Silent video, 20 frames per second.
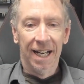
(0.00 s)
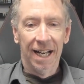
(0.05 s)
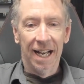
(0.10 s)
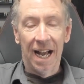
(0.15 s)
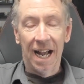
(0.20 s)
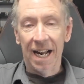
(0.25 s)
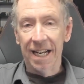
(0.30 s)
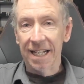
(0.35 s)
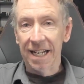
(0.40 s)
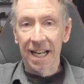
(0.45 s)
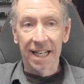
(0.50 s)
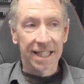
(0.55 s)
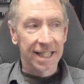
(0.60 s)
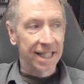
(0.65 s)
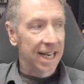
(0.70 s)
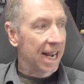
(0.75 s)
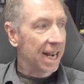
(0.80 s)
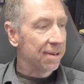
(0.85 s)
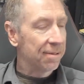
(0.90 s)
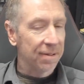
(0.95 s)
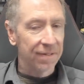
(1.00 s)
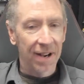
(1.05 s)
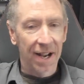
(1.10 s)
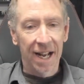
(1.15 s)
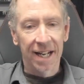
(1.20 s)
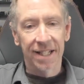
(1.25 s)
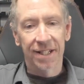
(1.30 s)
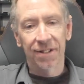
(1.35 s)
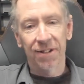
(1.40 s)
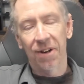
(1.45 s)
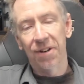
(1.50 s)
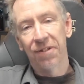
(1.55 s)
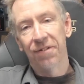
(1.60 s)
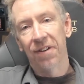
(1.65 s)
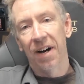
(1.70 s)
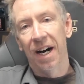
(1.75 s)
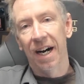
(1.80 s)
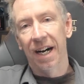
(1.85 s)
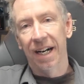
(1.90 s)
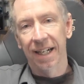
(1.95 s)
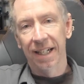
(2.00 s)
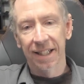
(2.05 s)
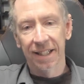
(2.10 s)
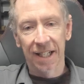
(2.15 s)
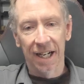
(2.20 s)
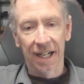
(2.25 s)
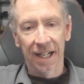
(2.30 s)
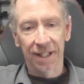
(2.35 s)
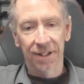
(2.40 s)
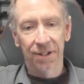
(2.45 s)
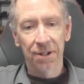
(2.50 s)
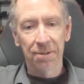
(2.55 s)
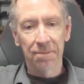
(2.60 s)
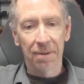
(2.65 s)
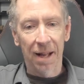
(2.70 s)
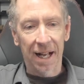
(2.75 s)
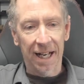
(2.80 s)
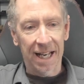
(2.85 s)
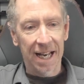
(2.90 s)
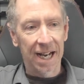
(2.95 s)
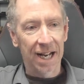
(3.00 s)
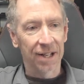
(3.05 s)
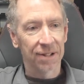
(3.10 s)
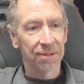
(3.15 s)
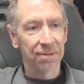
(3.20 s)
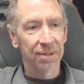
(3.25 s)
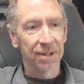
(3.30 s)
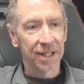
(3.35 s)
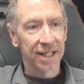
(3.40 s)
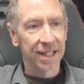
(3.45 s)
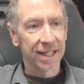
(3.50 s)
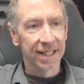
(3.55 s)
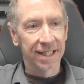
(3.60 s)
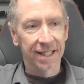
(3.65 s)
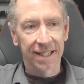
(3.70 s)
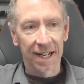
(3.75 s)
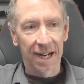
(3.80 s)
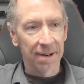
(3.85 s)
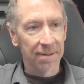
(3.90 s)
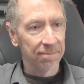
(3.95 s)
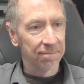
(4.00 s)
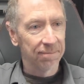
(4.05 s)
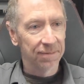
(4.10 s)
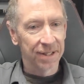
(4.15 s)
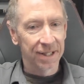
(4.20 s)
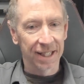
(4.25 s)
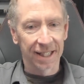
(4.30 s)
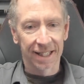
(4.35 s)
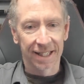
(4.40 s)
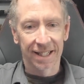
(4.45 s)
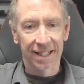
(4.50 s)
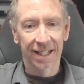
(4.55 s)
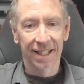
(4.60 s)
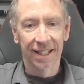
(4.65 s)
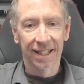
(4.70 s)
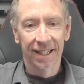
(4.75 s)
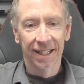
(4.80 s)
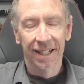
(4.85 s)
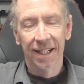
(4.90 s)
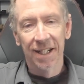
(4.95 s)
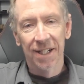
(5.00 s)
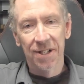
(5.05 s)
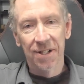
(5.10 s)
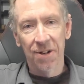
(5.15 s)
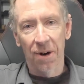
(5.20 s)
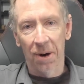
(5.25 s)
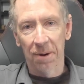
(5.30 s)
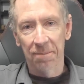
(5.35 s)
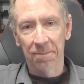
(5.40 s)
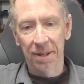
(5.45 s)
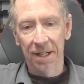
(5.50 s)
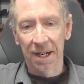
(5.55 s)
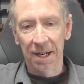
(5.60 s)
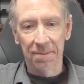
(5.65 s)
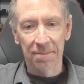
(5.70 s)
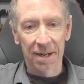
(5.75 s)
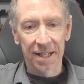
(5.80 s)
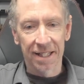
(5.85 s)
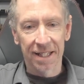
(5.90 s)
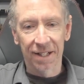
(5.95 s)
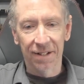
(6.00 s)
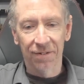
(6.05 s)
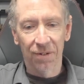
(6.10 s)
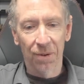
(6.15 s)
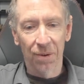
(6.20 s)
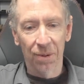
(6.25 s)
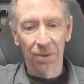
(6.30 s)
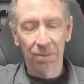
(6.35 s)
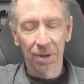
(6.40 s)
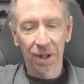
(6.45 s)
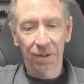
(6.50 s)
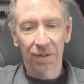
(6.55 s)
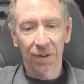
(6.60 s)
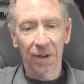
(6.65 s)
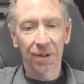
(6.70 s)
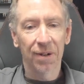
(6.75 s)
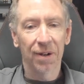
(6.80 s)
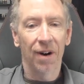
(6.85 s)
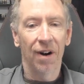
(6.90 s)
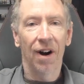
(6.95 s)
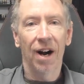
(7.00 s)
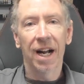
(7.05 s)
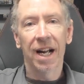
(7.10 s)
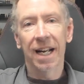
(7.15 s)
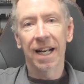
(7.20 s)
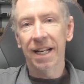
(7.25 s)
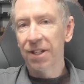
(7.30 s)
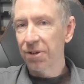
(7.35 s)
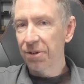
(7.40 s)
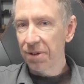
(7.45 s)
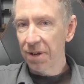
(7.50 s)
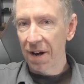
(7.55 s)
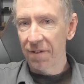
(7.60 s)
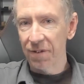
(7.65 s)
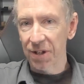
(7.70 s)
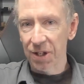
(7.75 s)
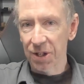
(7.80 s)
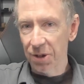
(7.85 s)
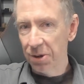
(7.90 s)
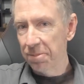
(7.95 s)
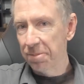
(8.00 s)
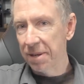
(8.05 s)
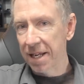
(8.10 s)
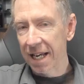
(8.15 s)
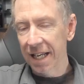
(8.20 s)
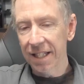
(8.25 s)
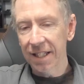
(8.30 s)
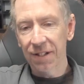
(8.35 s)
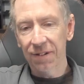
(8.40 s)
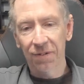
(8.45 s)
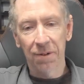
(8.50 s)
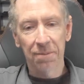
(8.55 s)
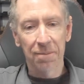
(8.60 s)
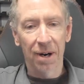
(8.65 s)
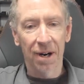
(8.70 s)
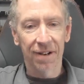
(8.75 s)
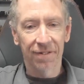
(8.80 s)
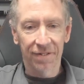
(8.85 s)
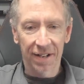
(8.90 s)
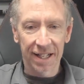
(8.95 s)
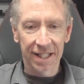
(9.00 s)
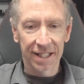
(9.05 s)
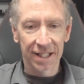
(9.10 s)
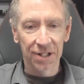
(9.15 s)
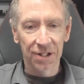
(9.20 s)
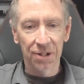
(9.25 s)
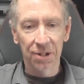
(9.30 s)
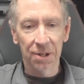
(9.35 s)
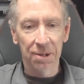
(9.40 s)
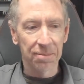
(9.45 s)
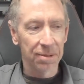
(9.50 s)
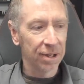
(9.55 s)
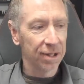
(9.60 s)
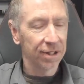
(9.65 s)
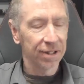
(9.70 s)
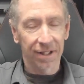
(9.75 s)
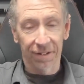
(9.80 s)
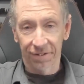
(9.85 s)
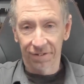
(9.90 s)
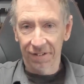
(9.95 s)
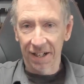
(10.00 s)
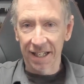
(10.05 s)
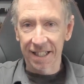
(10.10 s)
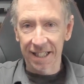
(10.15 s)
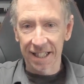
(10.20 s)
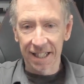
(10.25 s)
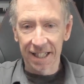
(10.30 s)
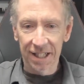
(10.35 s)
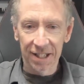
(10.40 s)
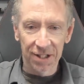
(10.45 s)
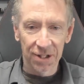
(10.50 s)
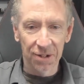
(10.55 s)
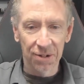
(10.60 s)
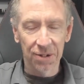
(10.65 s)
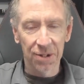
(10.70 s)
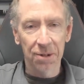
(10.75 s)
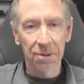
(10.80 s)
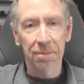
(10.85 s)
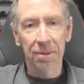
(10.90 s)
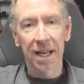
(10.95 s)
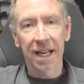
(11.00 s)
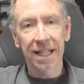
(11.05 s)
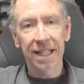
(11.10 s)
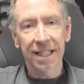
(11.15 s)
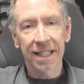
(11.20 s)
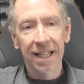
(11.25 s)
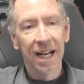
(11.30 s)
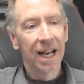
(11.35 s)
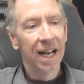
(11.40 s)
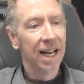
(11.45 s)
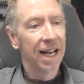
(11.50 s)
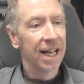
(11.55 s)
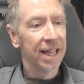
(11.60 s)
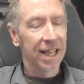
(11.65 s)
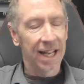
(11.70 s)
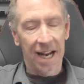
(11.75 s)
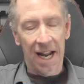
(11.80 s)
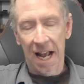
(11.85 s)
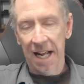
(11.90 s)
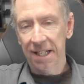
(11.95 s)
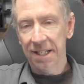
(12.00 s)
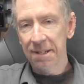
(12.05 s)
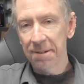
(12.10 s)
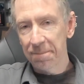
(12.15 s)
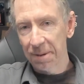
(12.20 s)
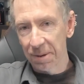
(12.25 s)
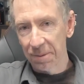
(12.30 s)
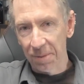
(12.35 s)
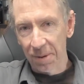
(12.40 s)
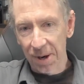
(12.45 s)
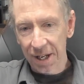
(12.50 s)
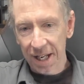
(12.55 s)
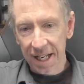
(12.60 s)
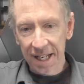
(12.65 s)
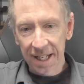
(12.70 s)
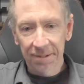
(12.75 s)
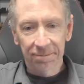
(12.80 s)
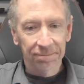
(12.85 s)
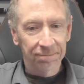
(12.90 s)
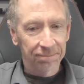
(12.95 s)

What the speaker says: And yeah, today we've had so far 2 blackouts, which has just not been amazing for the workflow. I do have a UPS for my fancy new computer. It's a fancy new UPS that hasn't been working.